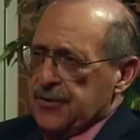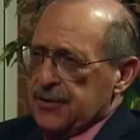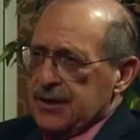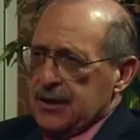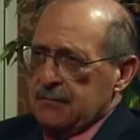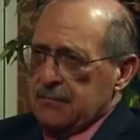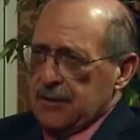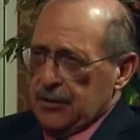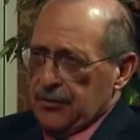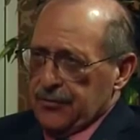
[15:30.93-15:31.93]

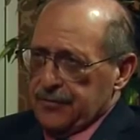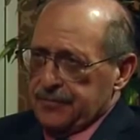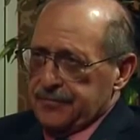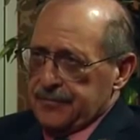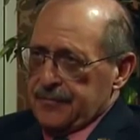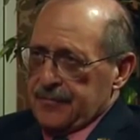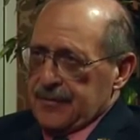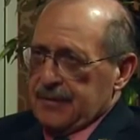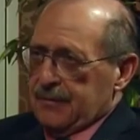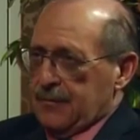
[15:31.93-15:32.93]
13 minerals,
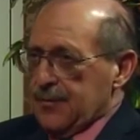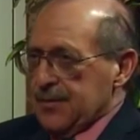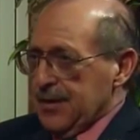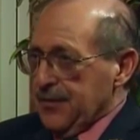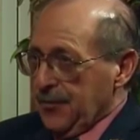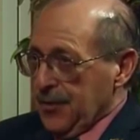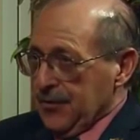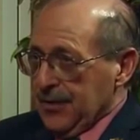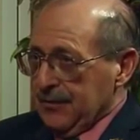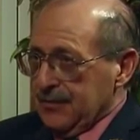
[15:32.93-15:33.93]
whereas the other
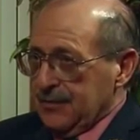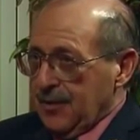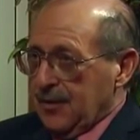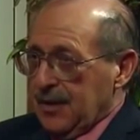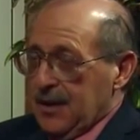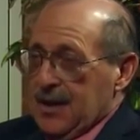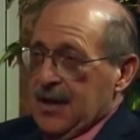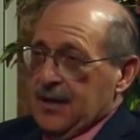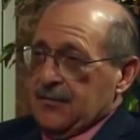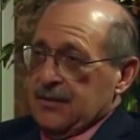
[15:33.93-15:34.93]
47 are.
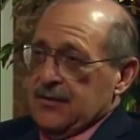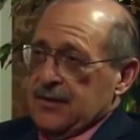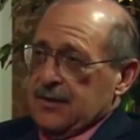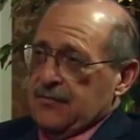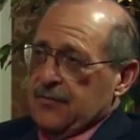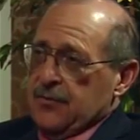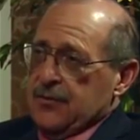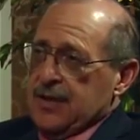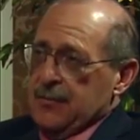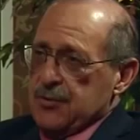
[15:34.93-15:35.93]
And the
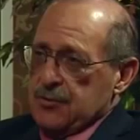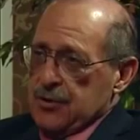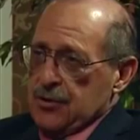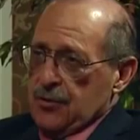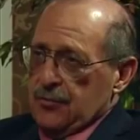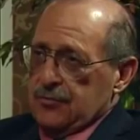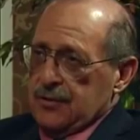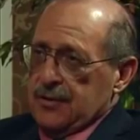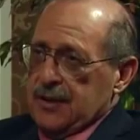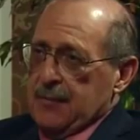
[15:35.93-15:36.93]
Food Chemistry
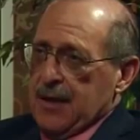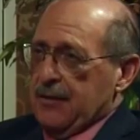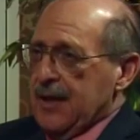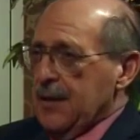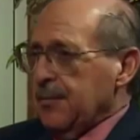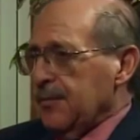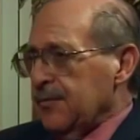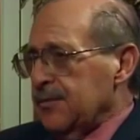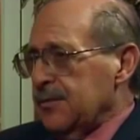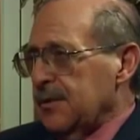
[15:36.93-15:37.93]
Journal came out in
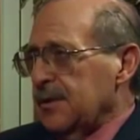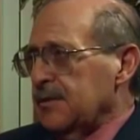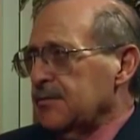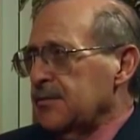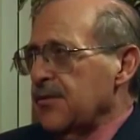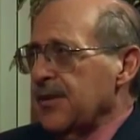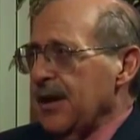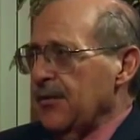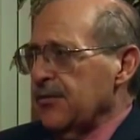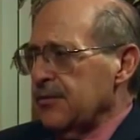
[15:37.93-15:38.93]
April of
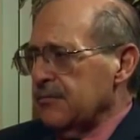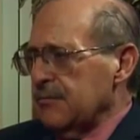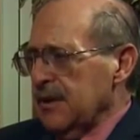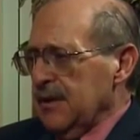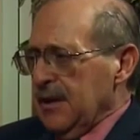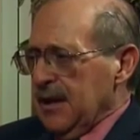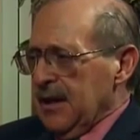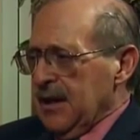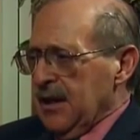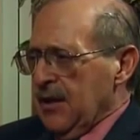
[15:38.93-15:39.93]

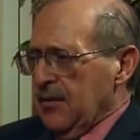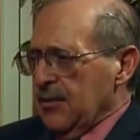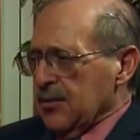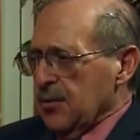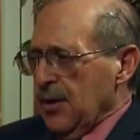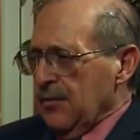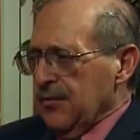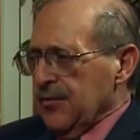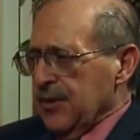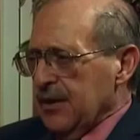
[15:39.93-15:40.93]

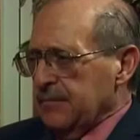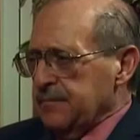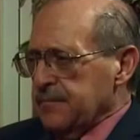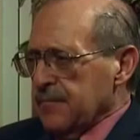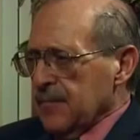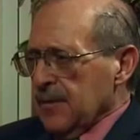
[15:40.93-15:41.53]
2012 and said